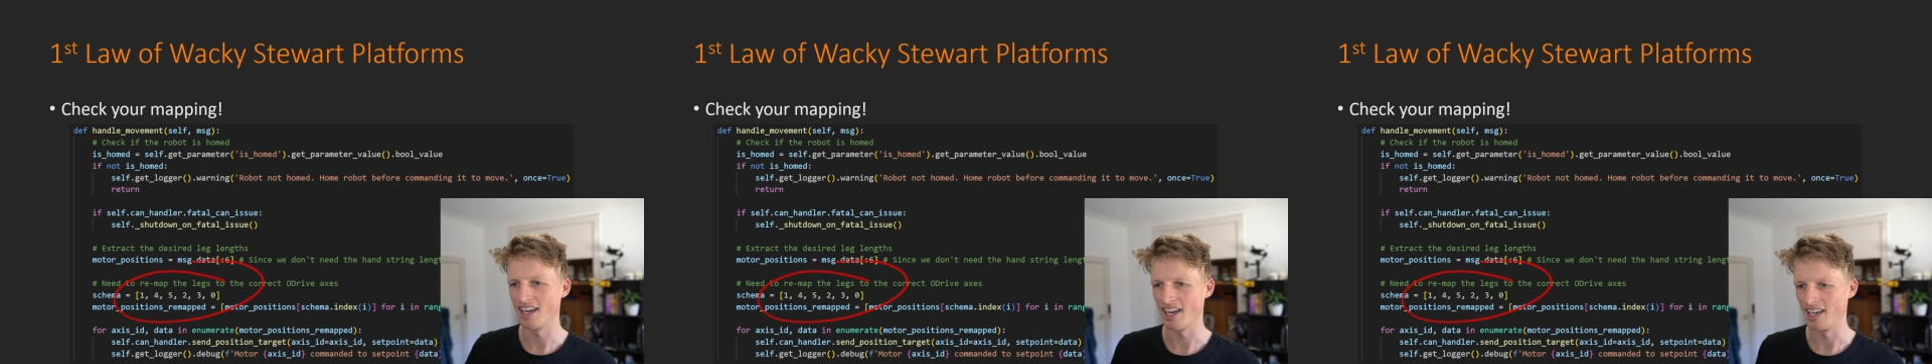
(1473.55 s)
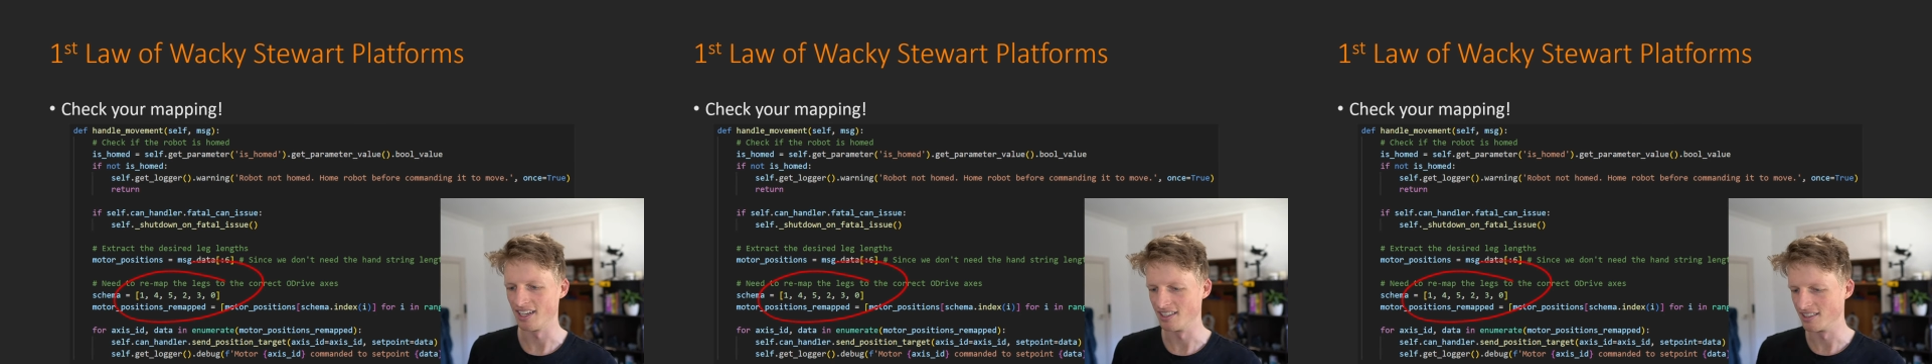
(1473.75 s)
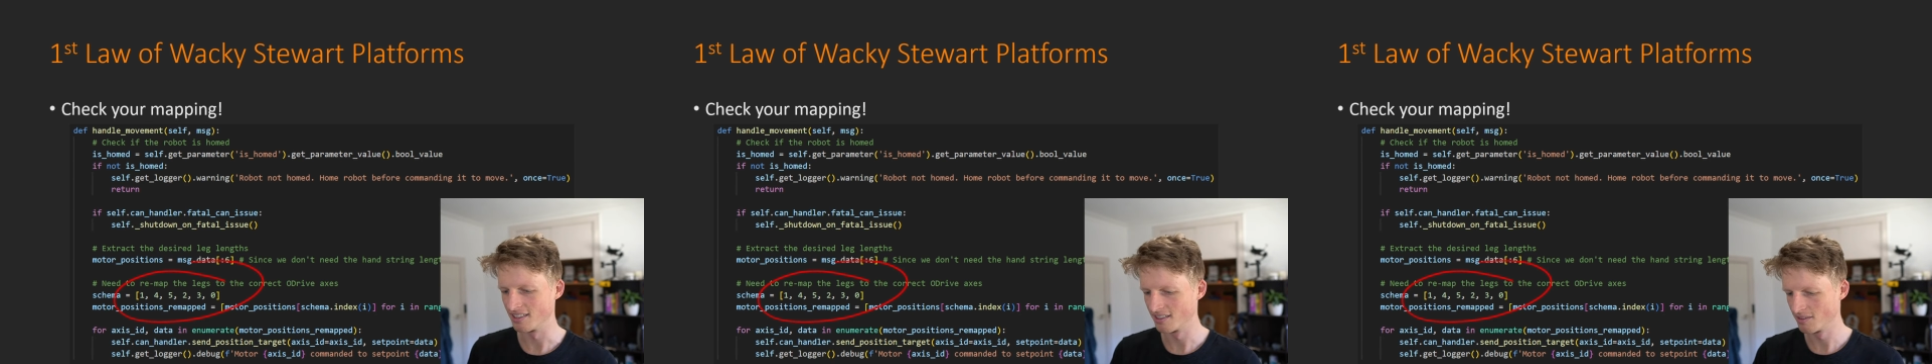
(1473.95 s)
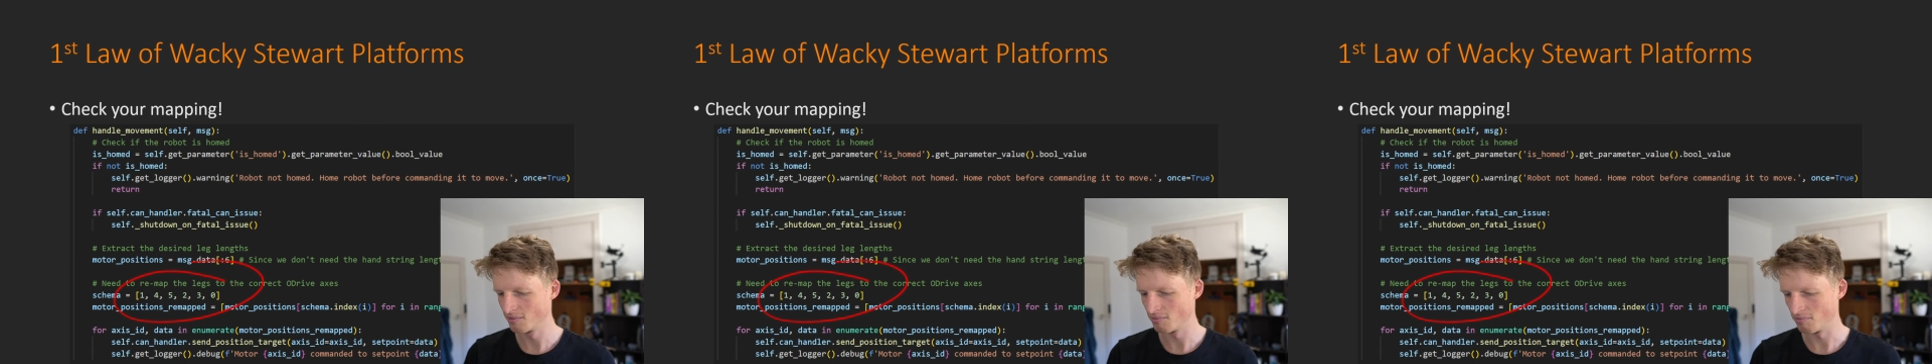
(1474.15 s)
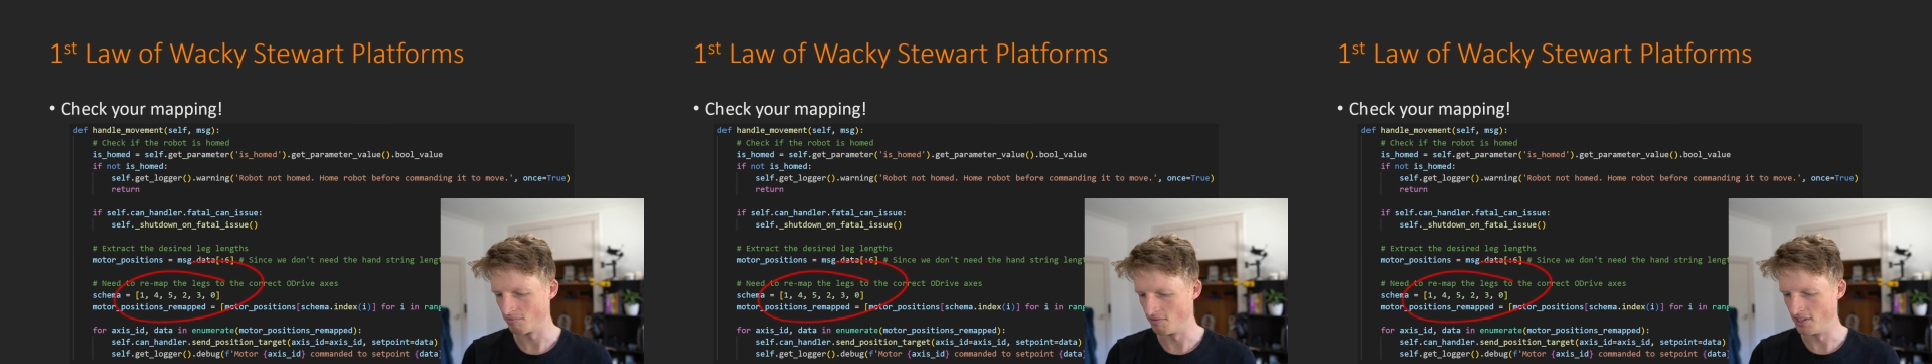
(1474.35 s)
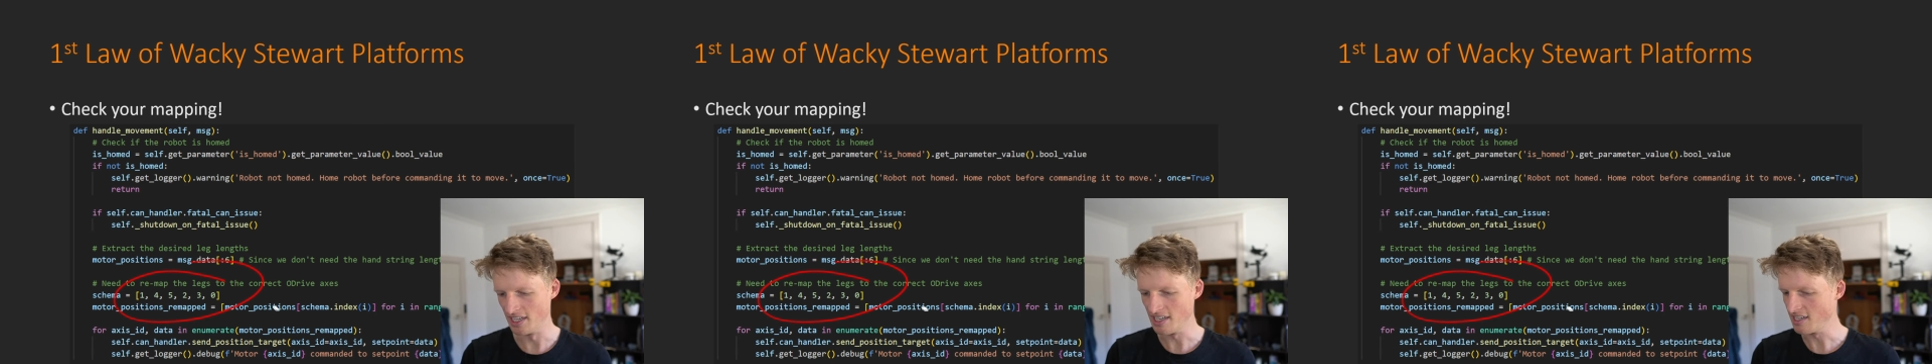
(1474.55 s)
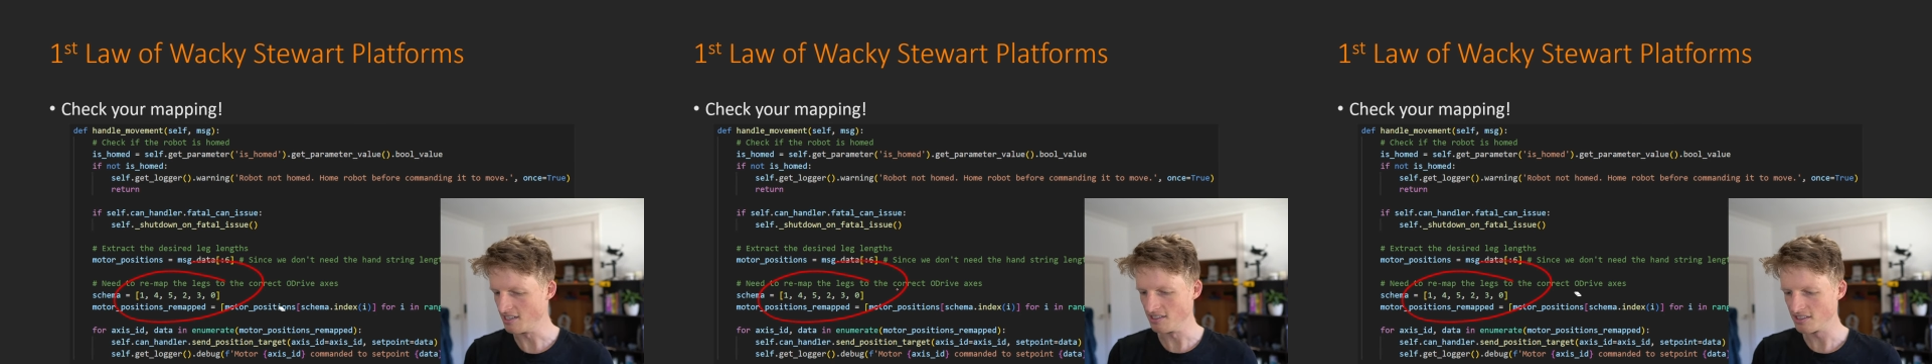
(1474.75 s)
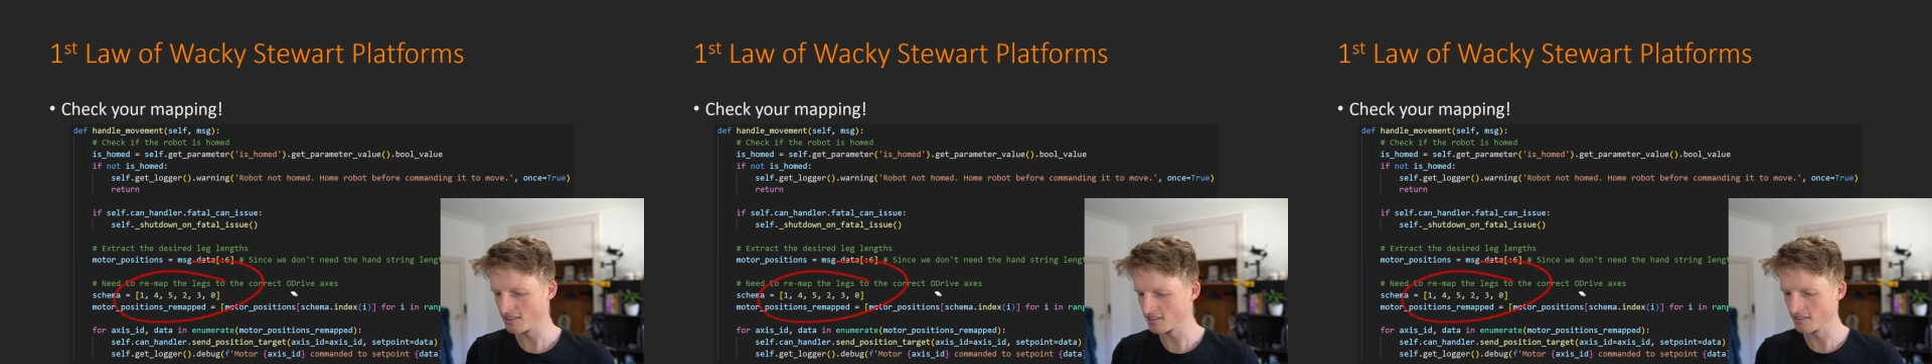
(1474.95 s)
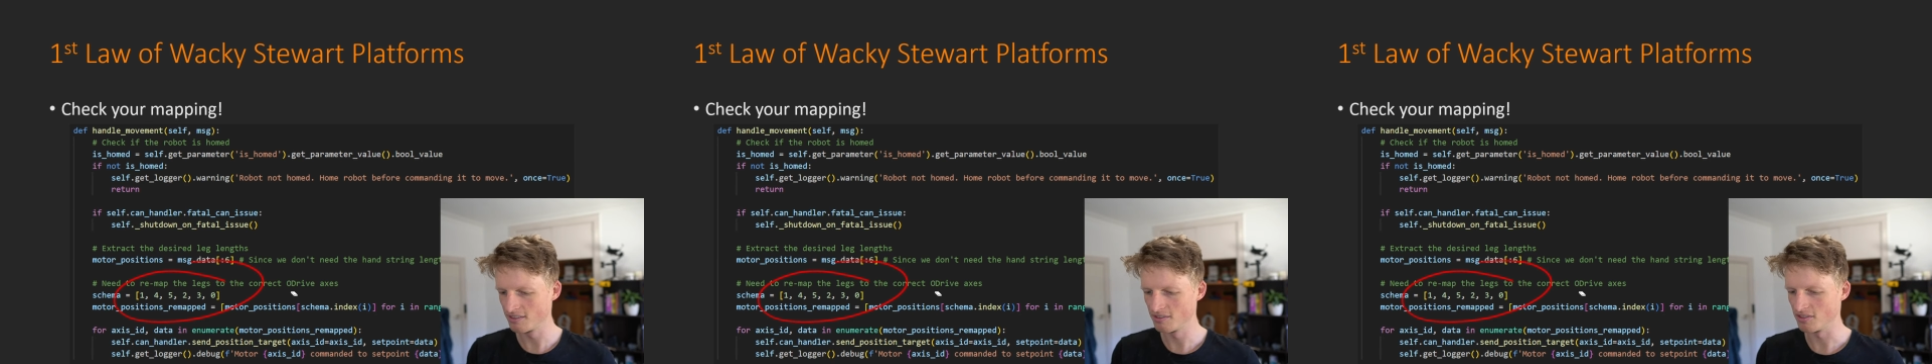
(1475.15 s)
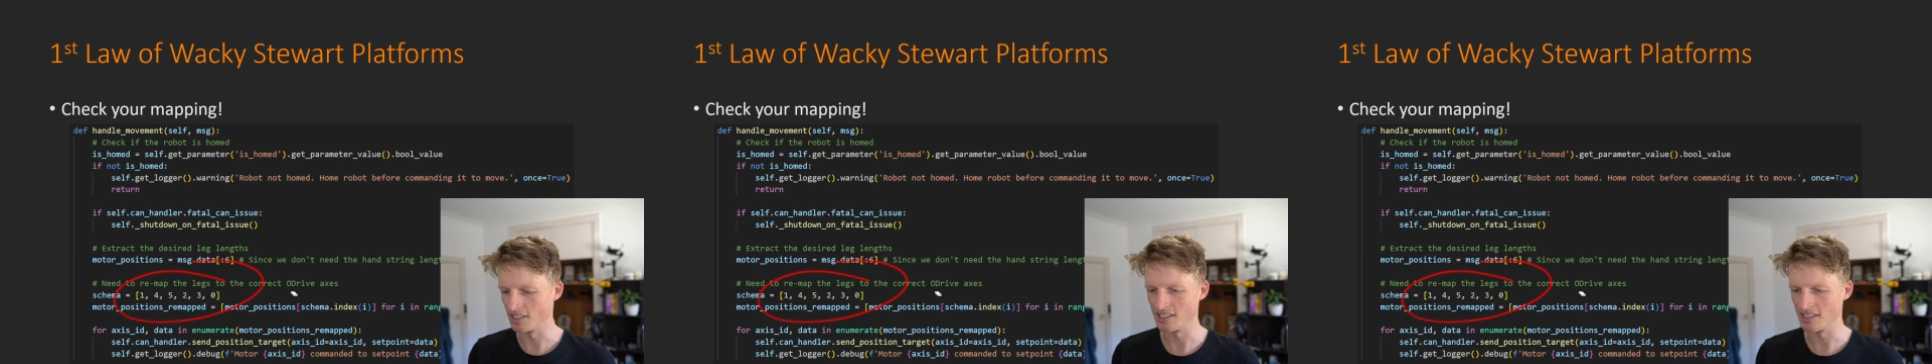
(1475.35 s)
and this